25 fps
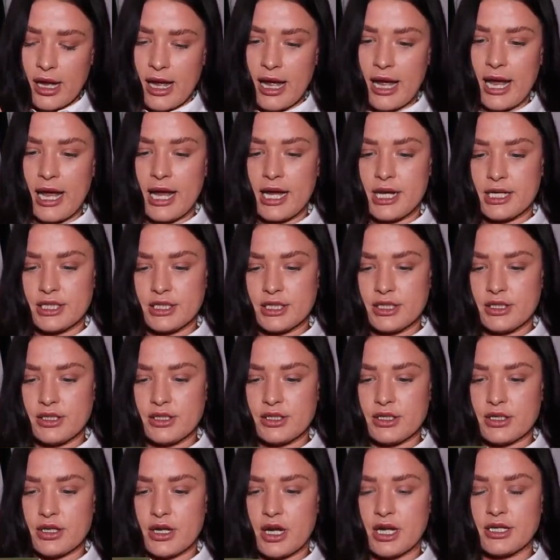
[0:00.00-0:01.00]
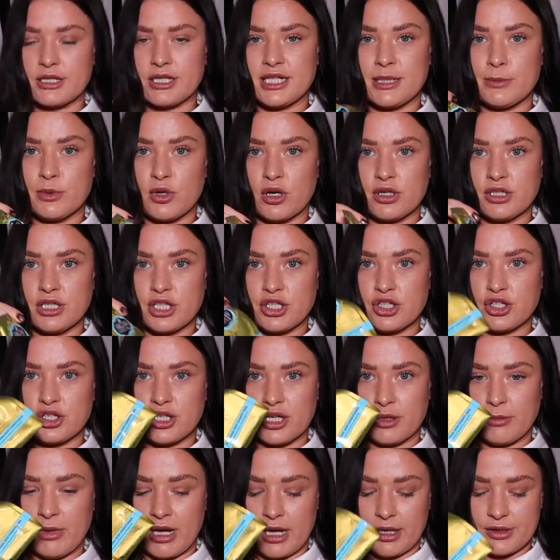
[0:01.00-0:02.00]
and a deep
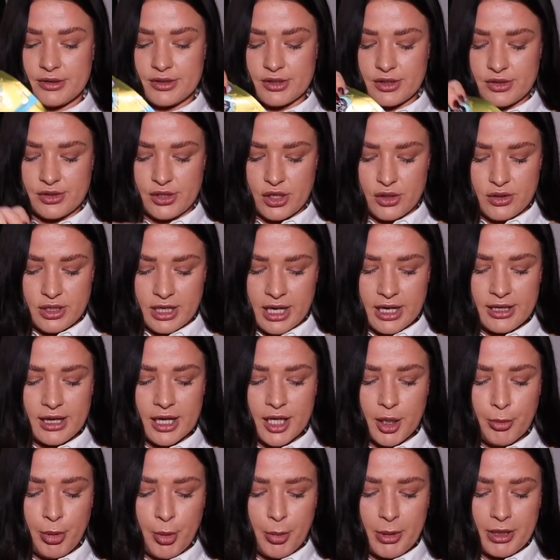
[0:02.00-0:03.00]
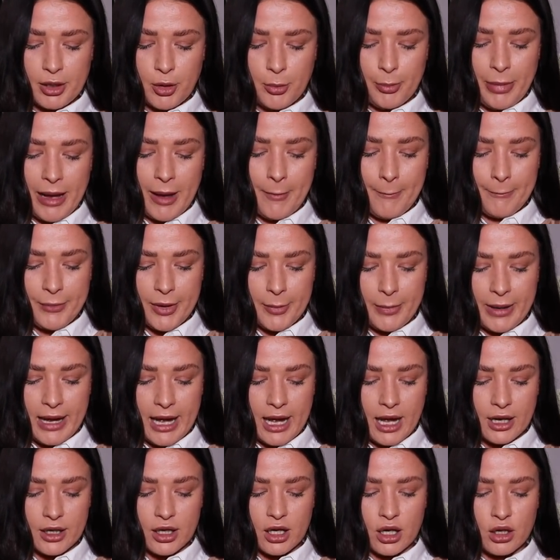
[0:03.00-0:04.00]
conditioning mask. So you get like a little pamper
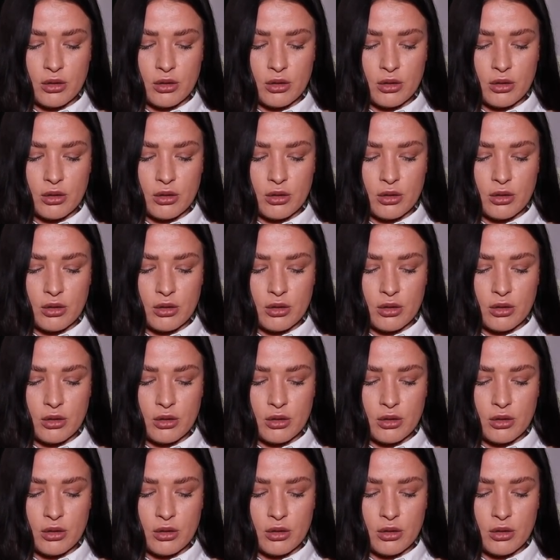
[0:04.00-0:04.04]
pack.